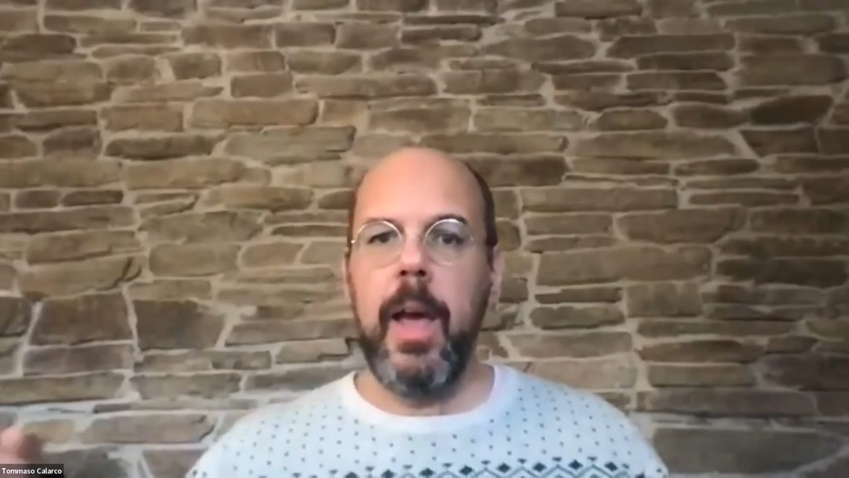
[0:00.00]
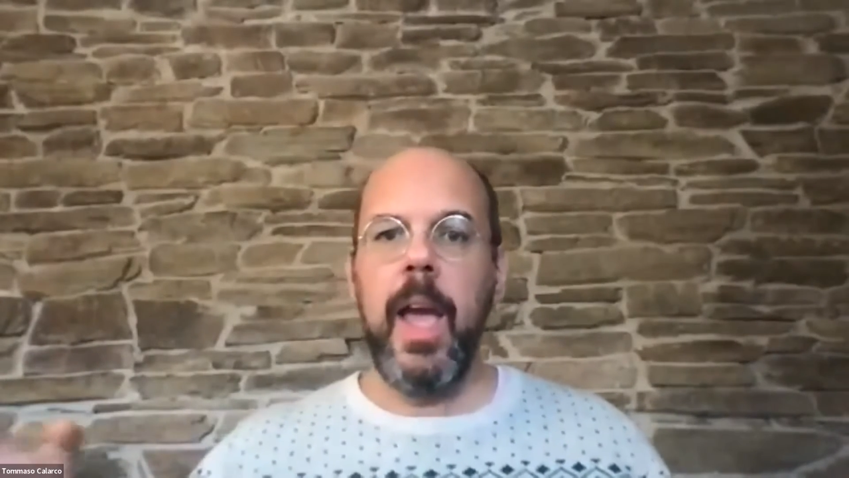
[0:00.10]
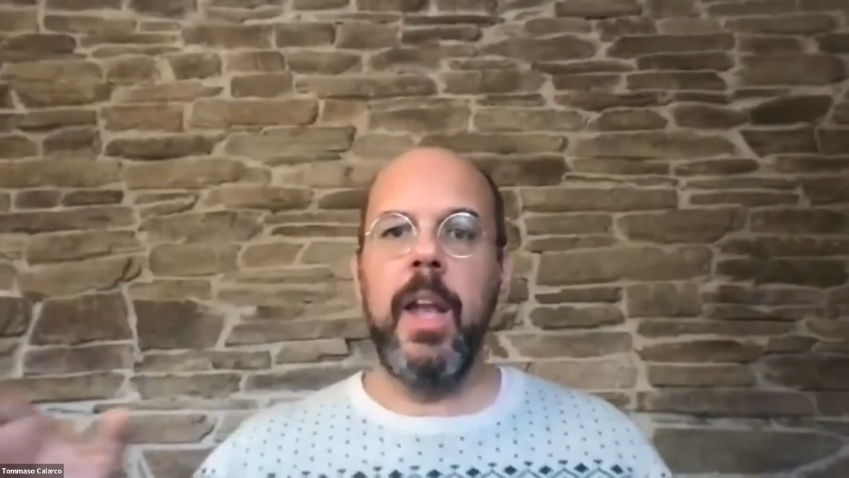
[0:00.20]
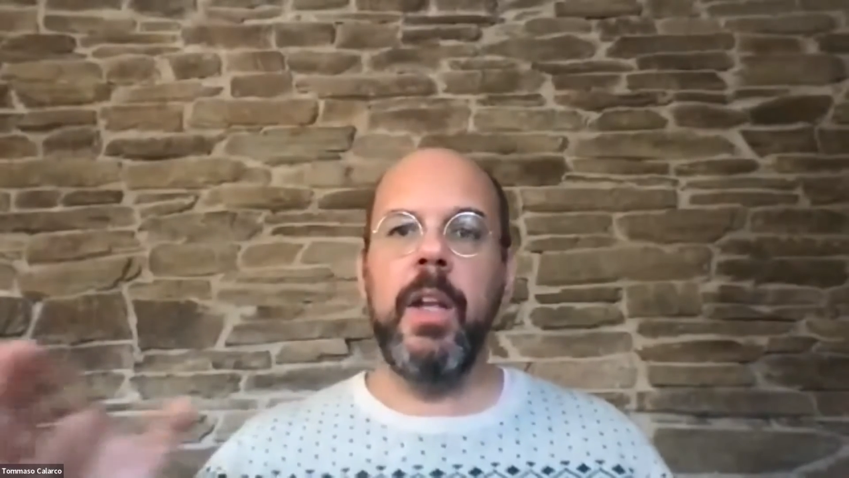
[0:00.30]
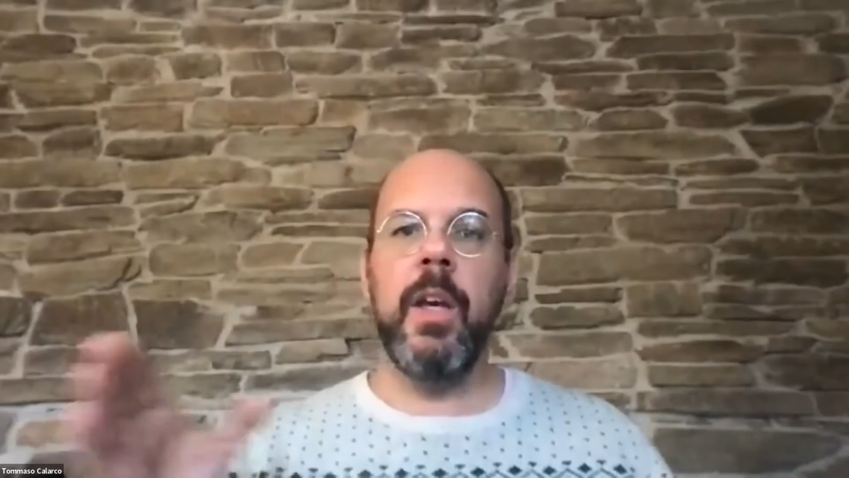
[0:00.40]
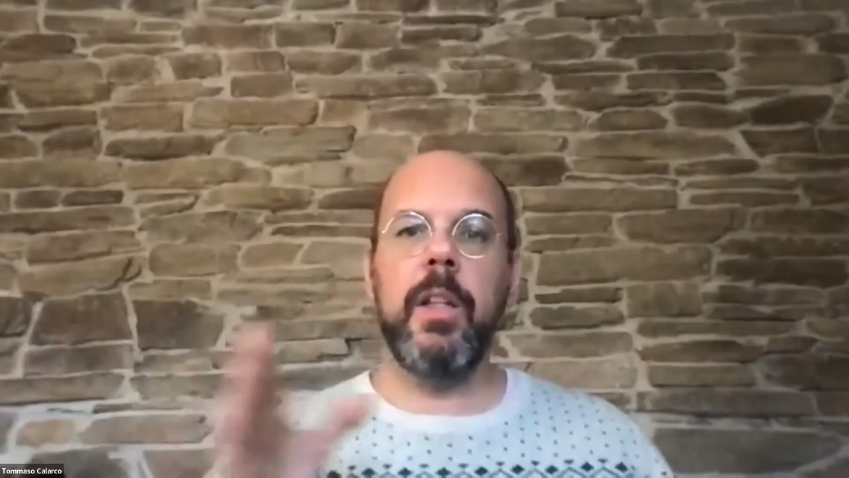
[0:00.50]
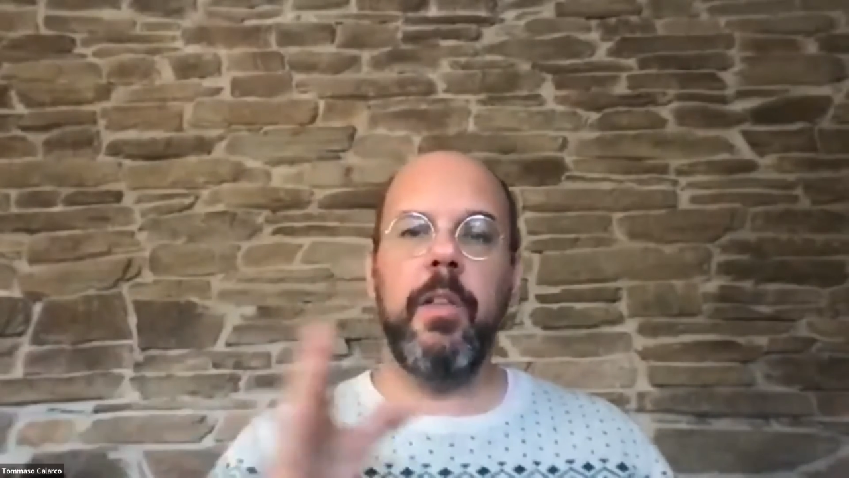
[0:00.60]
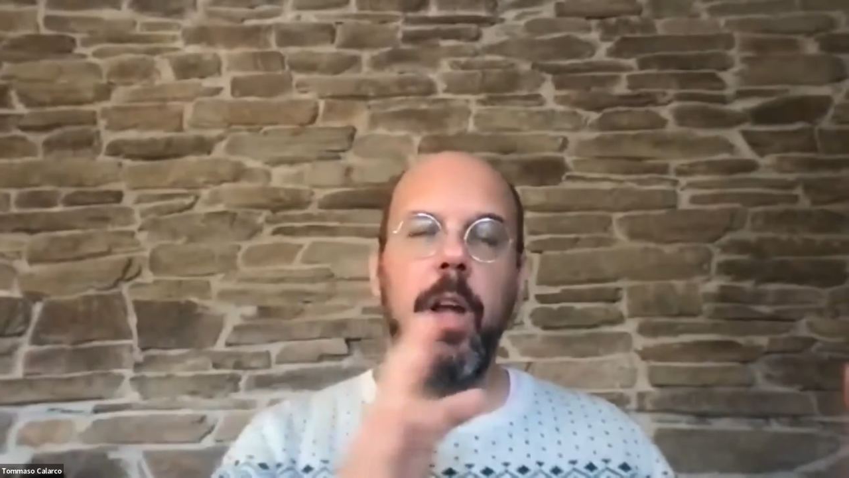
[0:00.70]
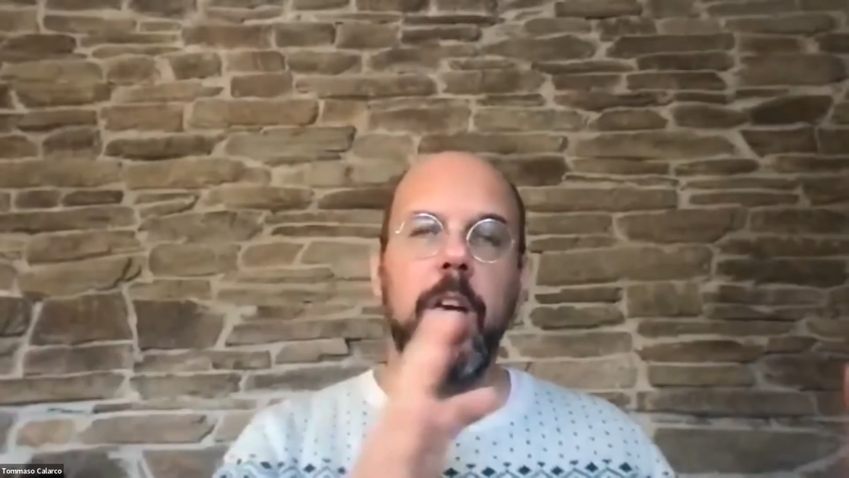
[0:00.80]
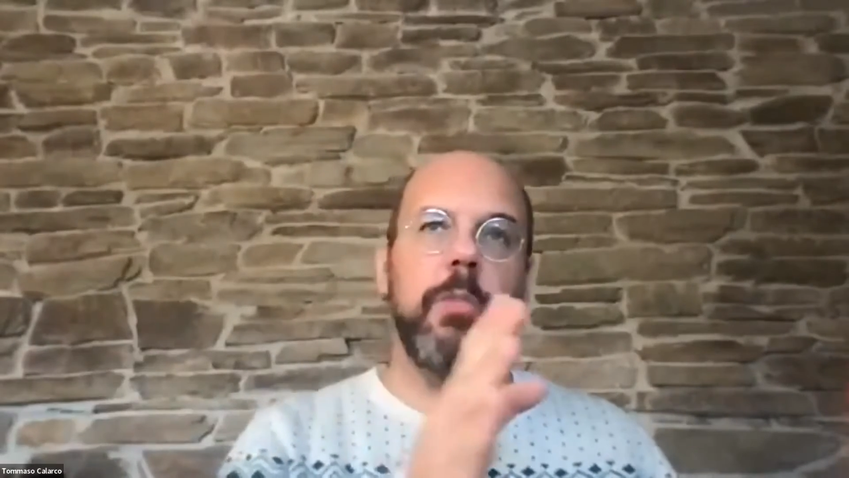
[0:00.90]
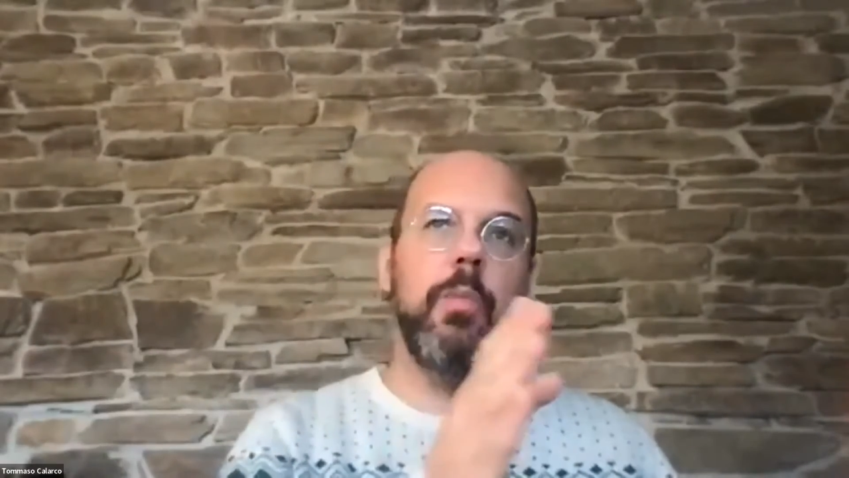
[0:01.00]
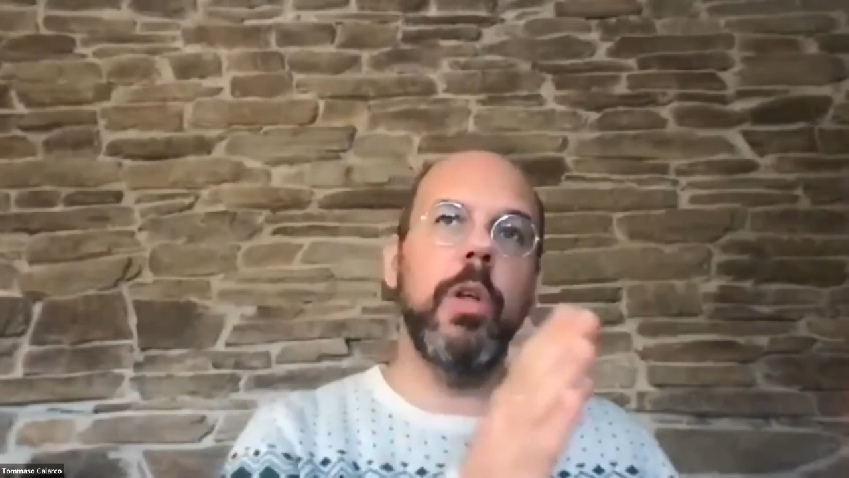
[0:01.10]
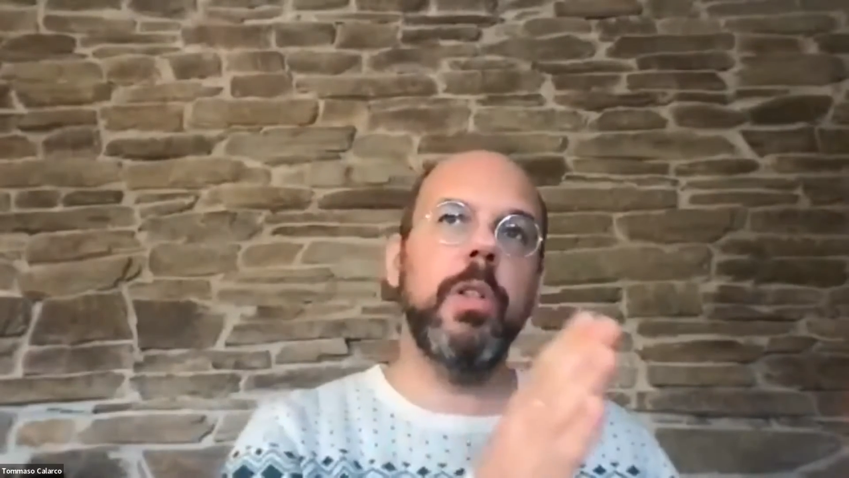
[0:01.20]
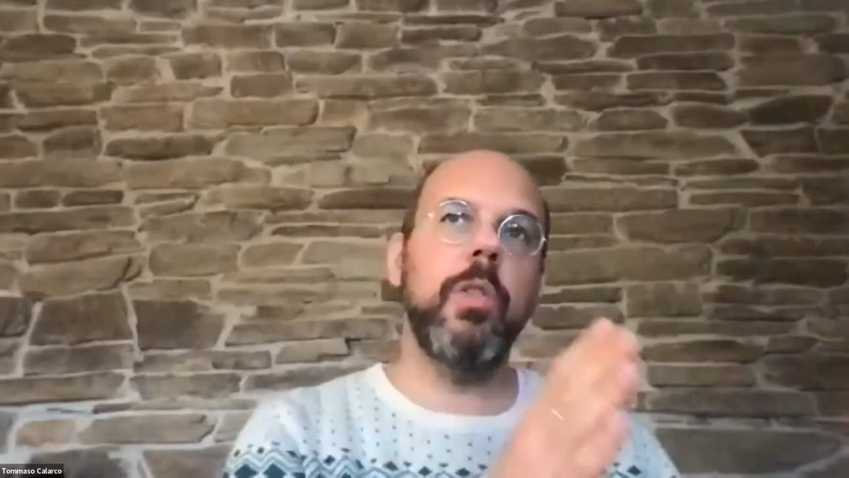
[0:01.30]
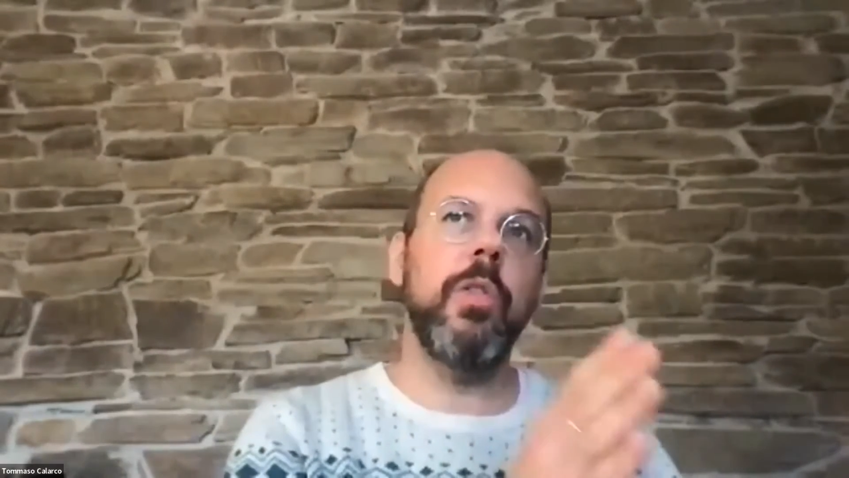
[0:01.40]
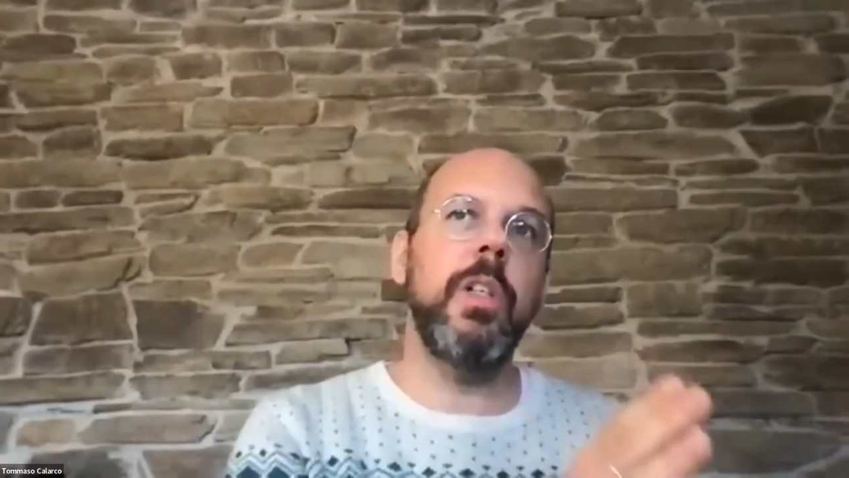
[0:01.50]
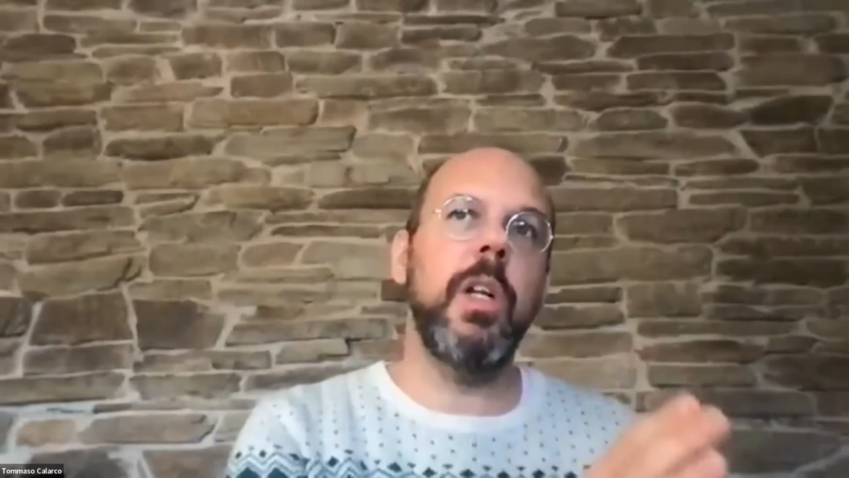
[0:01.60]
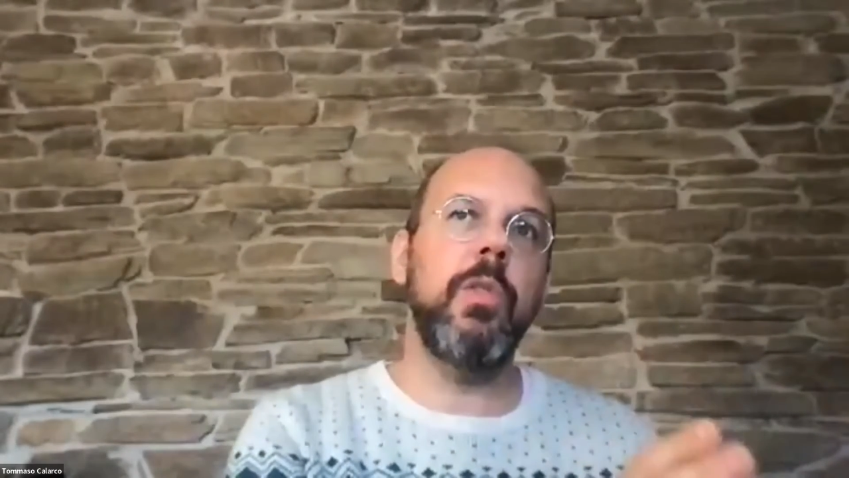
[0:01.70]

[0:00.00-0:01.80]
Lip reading: And the flagship was considered